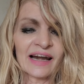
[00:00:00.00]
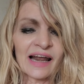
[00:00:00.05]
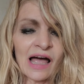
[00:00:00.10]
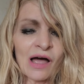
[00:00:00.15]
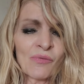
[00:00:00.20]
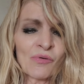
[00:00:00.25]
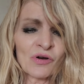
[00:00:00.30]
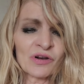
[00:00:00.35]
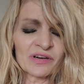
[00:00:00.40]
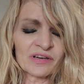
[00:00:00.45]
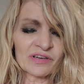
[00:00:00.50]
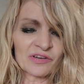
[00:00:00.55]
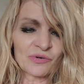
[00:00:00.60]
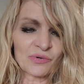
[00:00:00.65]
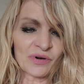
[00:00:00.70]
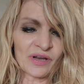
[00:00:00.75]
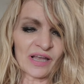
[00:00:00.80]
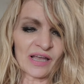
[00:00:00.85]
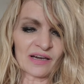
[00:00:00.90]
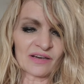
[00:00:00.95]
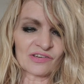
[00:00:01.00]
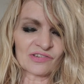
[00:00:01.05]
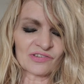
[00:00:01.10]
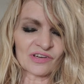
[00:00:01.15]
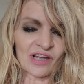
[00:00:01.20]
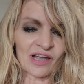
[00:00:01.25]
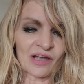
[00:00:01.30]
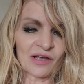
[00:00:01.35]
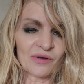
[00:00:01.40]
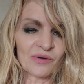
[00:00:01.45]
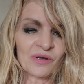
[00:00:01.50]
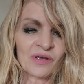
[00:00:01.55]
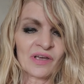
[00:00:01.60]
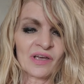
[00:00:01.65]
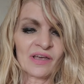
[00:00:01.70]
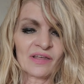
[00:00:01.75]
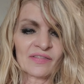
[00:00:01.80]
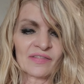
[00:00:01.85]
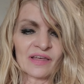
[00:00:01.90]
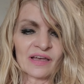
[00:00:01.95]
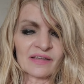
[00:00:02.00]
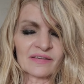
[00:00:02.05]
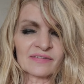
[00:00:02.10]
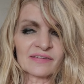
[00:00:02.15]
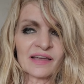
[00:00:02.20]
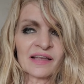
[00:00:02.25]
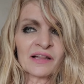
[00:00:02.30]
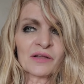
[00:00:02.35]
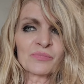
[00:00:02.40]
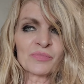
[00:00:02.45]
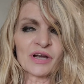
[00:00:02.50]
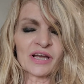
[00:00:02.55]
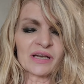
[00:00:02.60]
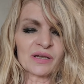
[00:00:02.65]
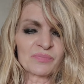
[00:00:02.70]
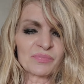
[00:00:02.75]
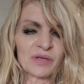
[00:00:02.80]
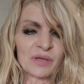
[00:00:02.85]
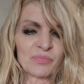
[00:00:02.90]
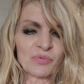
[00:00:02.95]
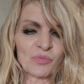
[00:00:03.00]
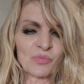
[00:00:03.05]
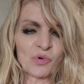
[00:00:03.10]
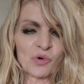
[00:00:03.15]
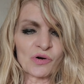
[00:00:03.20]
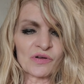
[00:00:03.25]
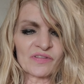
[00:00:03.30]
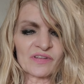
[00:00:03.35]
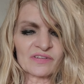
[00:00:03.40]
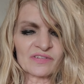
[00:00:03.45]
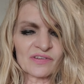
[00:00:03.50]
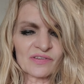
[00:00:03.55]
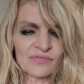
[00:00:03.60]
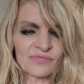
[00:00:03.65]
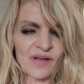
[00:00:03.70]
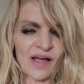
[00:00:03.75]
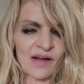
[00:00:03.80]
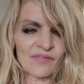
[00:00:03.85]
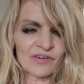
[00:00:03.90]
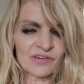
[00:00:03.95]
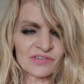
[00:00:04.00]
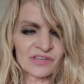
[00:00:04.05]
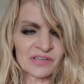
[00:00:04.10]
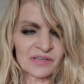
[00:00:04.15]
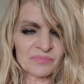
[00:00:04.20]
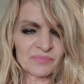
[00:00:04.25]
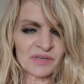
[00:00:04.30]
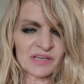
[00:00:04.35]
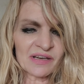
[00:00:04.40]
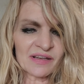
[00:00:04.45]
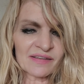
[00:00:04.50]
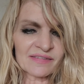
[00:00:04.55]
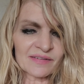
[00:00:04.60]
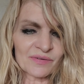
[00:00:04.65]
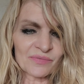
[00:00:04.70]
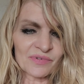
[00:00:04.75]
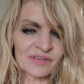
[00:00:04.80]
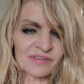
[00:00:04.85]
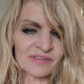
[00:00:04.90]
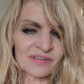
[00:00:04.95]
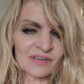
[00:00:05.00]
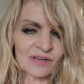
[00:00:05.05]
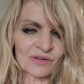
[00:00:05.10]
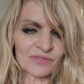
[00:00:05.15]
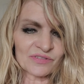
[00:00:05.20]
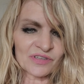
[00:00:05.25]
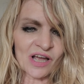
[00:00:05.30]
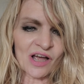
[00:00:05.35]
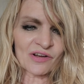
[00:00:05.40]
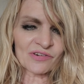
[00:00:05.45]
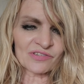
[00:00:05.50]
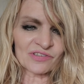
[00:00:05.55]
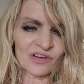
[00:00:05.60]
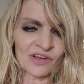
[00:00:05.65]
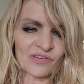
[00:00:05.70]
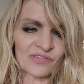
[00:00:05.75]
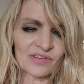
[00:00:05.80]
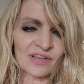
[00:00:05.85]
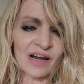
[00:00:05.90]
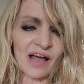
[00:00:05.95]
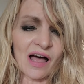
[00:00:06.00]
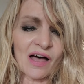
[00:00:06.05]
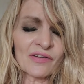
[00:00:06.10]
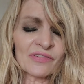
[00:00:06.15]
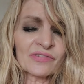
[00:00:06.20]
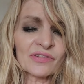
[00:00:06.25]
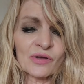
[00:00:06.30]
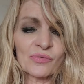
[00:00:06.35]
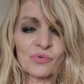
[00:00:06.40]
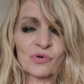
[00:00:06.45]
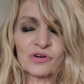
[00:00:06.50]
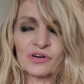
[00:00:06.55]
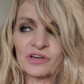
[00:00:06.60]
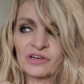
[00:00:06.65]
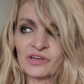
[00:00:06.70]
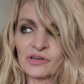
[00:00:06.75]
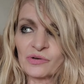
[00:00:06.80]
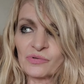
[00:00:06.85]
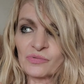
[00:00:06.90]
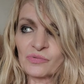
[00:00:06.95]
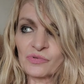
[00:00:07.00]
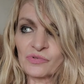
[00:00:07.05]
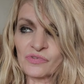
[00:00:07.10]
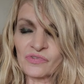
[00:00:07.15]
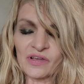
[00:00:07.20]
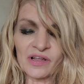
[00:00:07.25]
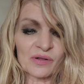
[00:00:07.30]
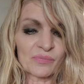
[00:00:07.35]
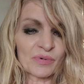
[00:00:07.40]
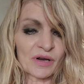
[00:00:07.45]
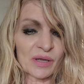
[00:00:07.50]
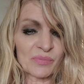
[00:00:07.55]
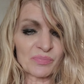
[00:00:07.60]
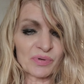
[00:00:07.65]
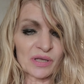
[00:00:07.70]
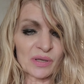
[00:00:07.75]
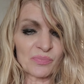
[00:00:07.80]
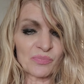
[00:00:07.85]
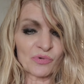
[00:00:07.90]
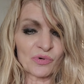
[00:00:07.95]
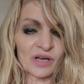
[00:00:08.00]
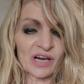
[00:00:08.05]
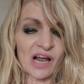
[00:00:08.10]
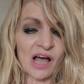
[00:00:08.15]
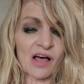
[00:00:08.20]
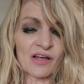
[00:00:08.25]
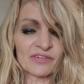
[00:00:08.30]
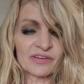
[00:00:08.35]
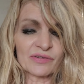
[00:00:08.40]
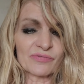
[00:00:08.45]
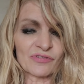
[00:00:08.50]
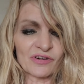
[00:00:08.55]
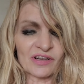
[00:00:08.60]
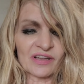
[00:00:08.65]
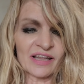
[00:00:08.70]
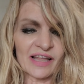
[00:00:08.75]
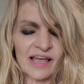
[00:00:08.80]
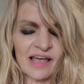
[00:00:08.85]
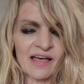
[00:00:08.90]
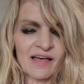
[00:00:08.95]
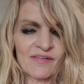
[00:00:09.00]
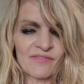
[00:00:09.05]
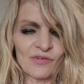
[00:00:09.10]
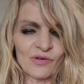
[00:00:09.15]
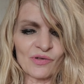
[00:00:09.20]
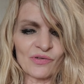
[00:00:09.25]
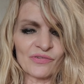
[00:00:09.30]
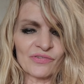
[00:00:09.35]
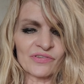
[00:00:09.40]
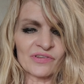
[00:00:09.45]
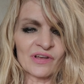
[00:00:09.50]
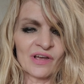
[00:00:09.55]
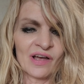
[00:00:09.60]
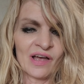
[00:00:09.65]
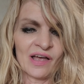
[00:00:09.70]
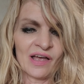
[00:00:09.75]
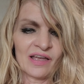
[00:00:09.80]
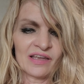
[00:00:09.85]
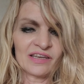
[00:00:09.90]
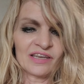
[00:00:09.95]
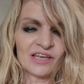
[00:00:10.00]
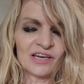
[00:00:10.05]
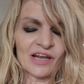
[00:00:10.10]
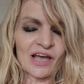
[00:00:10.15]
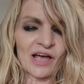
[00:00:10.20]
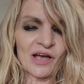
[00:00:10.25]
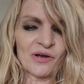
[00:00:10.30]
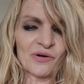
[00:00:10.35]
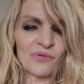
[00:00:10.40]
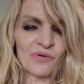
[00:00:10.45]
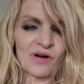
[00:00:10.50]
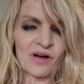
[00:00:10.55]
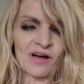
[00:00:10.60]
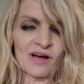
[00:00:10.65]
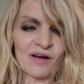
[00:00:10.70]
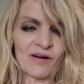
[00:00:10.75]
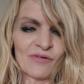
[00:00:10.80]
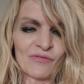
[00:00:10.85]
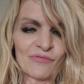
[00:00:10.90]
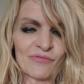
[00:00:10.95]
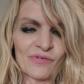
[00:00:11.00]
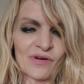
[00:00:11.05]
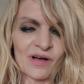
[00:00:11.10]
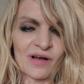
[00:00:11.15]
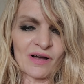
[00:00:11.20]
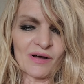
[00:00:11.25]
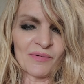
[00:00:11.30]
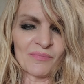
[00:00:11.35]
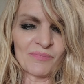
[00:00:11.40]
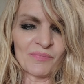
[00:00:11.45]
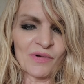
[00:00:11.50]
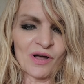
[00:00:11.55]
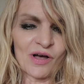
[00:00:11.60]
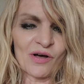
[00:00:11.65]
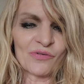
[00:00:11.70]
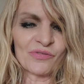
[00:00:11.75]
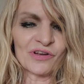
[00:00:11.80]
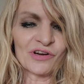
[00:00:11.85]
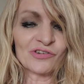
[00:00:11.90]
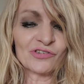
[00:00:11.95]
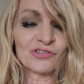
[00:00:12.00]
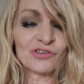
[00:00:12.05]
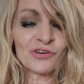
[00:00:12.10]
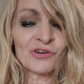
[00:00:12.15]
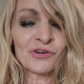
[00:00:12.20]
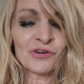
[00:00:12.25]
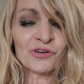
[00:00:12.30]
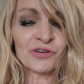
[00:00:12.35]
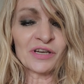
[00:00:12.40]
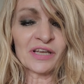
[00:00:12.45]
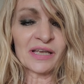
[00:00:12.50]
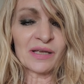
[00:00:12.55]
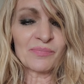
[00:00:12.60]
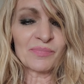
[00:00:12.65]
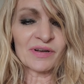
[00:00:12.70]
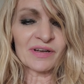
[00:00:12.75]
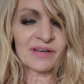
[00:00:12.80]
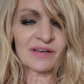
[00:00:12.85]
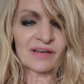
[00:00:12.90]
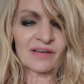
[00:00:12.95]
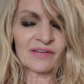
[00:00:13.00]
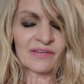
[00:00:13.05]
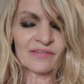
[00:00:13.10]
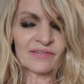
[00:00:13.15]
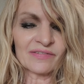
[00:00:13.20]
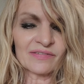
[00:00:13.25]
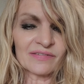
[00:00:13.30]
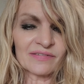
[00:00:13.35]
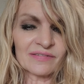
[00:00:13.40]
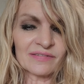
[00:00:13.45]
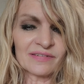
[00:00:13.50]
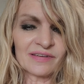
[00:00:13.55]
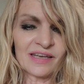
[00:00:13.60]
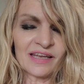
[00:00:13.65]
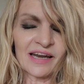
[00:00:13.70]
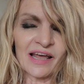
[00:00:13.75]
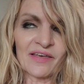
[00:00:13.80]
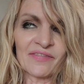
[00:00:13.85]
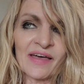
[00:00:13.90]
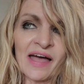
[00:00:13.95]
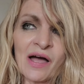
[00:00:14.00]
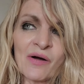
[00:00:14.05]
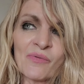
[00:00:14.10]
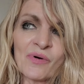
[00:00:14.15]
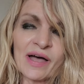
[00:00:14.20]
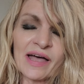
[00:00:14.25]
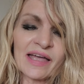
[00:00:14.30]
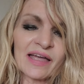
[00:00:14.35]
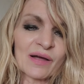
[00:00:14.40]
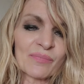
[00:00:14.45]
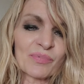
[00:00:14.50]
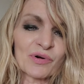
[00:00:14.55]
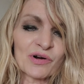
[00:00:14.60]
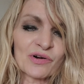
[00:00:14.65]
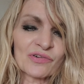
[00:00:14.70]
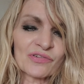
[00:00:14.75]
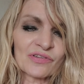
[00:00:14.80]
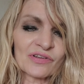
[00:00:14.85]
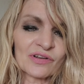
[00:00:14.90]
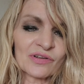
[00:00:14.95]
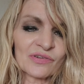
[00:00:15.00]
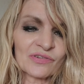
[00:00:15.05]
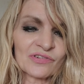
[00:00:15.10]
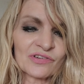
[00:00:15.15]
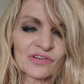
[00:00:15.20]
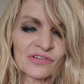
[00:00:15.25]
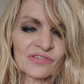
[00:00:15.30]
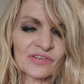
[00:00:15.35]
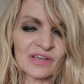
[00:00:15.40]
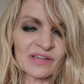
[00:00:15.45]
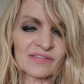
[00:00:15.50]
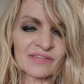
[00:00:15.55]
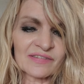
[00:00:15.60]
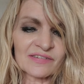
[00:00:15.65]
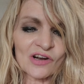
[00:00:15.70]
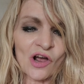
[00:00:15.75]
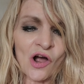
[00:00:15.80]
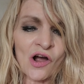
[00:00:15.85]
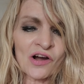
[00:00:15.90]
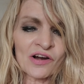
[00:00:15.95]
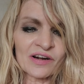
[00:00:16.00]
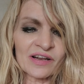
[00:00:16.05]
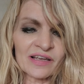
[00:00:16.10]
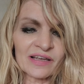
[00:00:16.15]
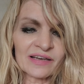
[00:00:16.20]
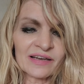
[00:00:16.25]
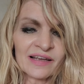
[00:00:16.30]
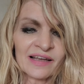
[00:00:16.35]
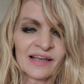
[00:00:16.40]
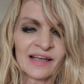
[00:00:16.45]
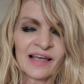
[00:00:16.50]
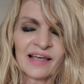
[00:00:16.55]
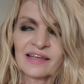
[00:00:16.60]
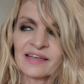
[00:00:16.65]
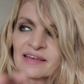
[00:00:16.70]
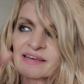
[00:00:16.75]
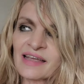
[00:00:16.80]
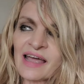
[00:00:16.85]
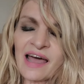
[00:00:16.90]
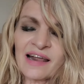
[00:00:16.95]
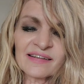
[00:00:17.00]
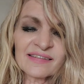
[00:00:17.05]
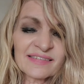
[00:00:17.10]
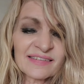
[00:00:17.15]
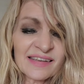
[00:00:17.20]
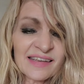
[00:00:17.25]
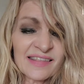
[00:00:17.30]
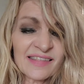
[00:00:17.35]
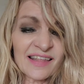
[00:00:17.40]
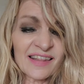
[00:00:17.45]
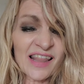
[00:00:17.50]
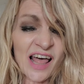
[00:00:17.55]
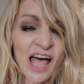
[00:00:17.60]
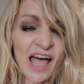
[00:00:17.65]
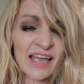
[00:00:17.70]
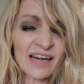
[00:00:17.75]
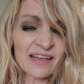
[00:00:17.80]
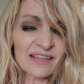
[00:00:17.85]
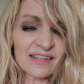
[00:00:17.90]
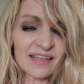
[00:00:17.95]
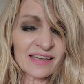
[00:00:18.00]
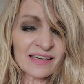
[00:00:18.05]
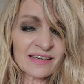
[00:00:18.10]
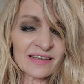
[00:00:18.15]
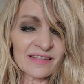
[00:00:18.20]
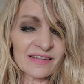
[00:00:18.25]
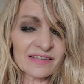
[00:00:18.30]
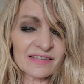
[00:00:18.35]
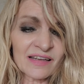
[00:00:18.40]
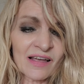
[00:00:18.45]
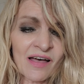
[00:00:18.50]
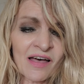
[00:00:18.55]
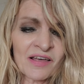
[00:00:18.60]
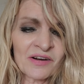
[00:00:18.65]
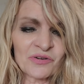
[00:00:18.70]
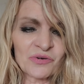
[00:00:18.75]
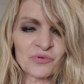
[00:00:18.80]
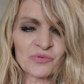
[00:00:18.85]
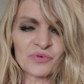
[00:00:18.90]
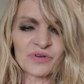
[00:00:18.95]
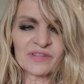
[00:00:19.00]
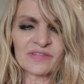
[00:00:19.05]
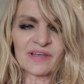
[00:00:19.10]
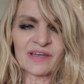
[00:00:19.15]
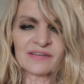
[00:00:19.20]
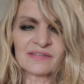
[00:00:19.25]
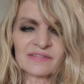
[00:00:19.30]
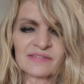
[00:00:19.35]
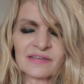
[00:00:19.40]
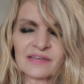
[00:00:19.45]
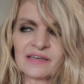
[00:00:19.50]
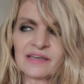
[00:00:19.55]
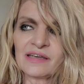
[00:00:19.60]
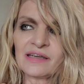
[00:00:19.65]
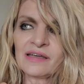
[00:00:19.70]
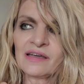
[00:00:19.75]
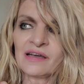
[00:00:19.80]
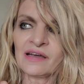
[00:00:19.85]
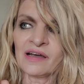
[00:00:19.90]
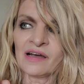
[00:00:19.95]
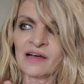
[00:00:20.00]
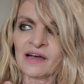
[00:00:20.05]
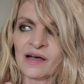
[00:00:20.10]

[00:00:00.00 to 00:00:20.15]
And I wanted to create a show that celebrated people more than just 5 or 10 minutes that we see on talk shows. And I also wanted to celebrate people at all different levels, you know, of on their journey, because, you know, that way a person who's just getting started can kind of see the light at the end of the tunnel when they see